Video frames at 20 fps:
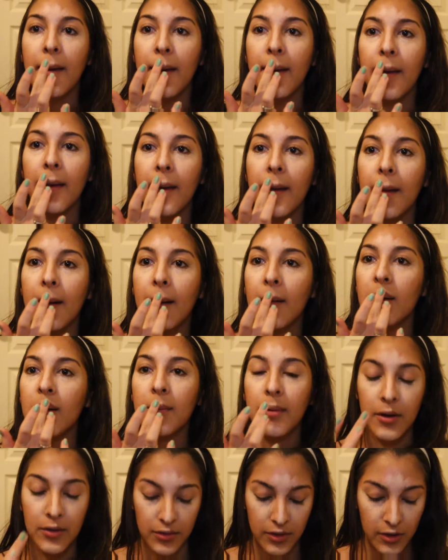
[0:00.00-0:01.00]
And a little
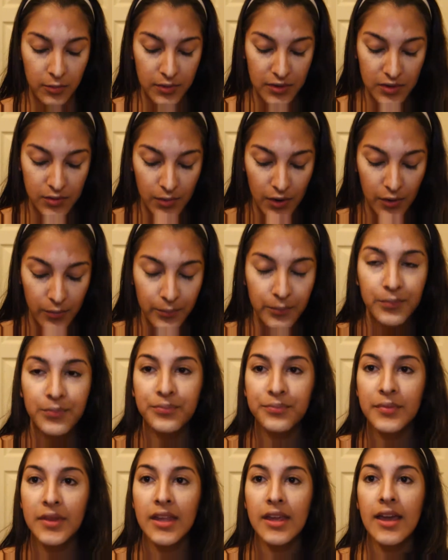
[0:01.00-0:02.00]
bit on the cheekbone.
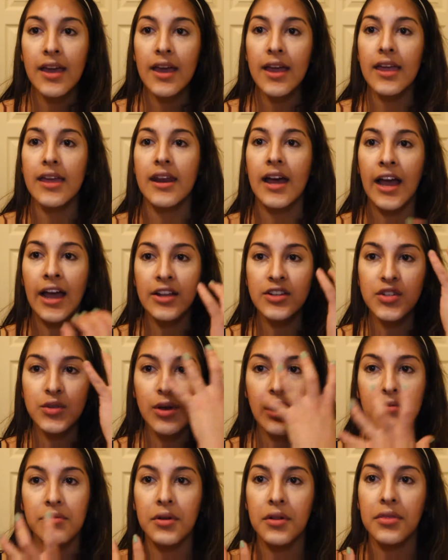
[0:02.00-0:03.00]
And I do
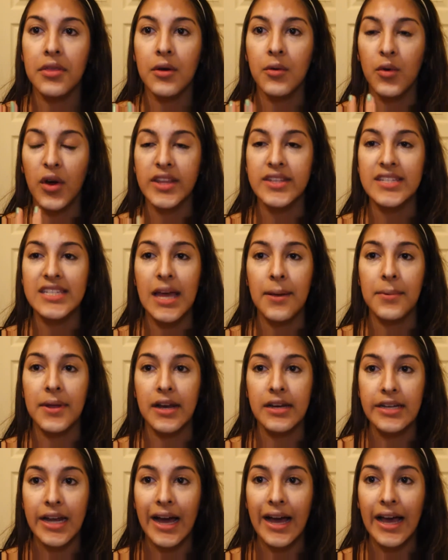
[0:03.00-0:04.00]
everything one step at
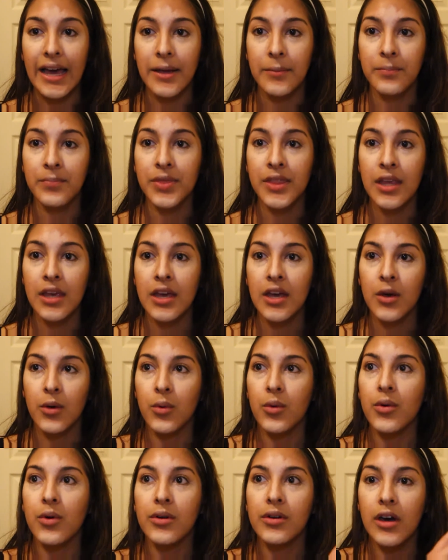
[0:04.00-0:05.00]
a time,
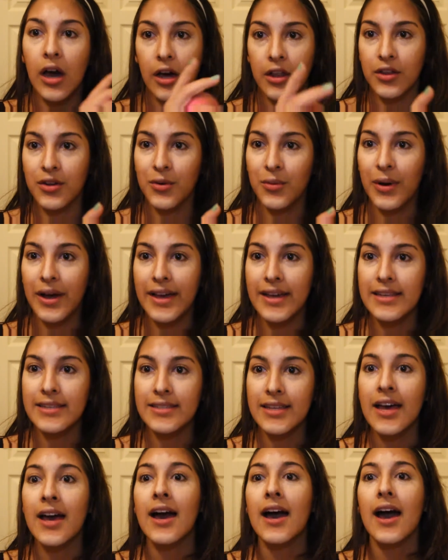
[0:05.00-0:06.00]
color-wise.
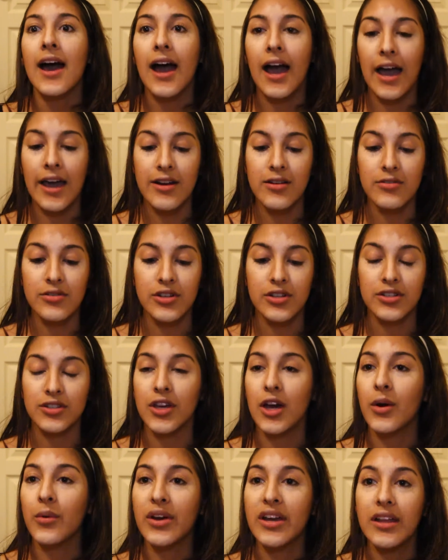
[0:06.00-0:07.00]
I don't just
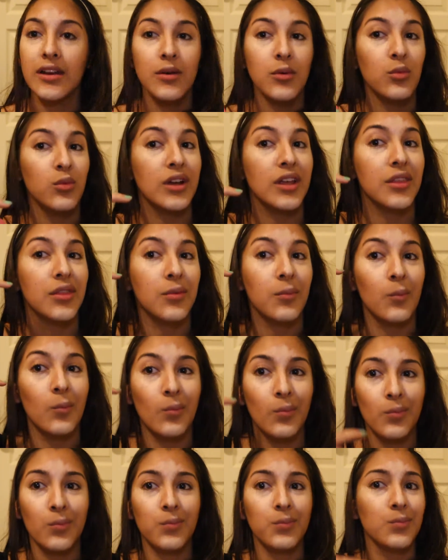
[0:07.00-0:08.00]
go in with
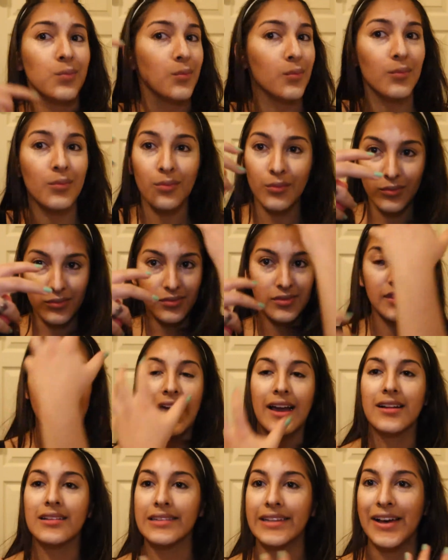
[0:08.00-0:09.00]

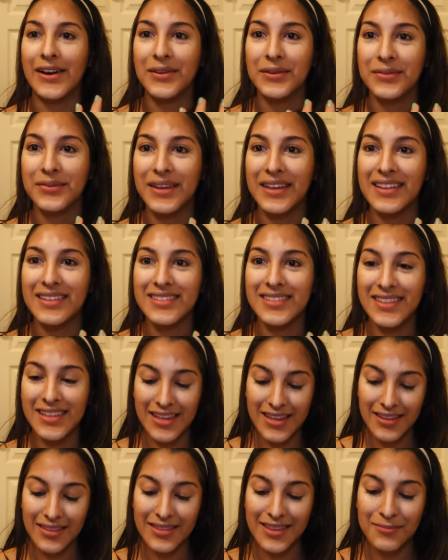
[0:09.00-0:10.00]
that clown face
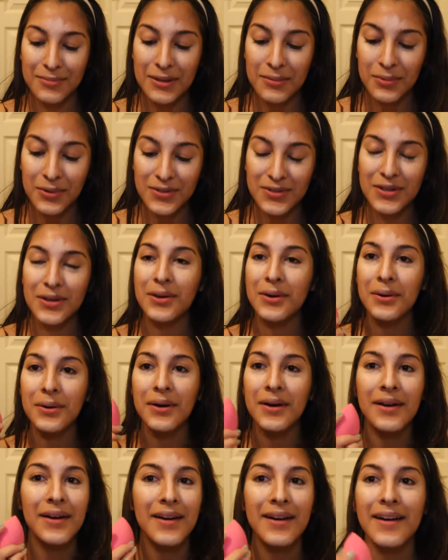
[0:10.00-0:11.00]
thing that people do.
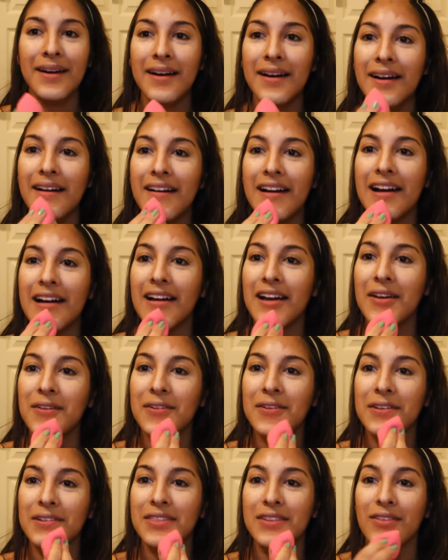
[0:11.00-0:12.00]
I
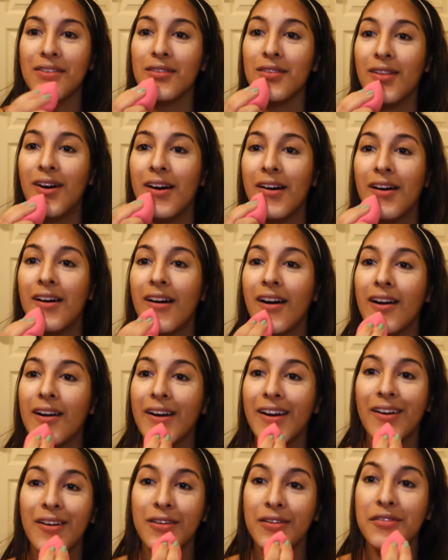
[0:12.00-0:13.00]
feel like that's a lot
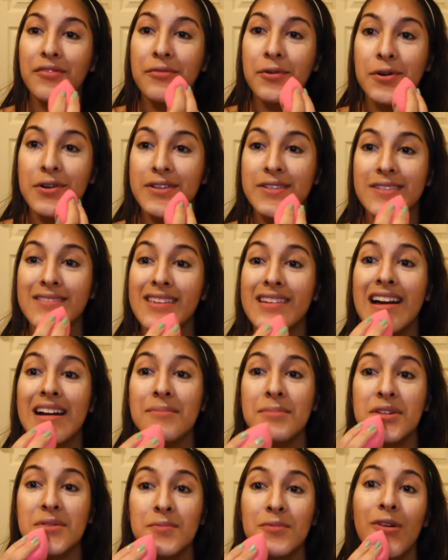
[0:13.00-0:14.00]
harder to foresee how
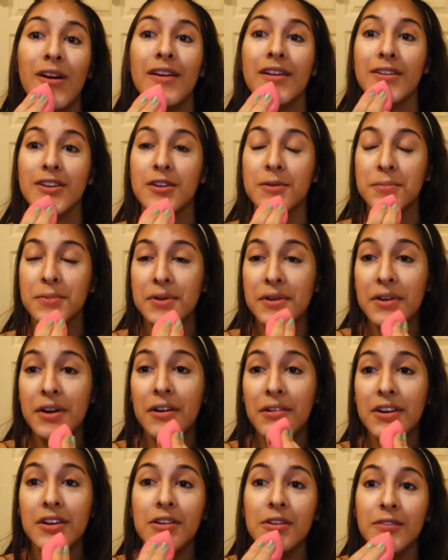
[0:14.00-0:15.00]
much product you're putting
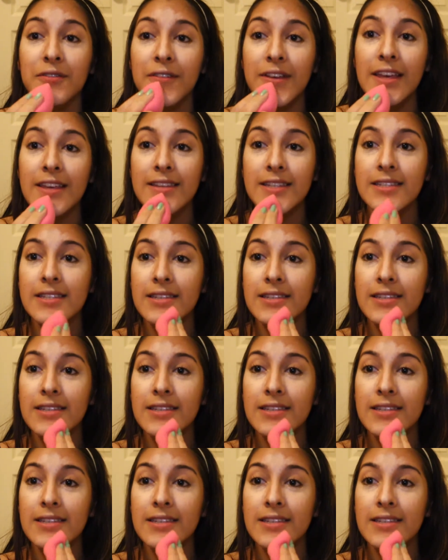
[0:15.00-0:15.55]
on your face.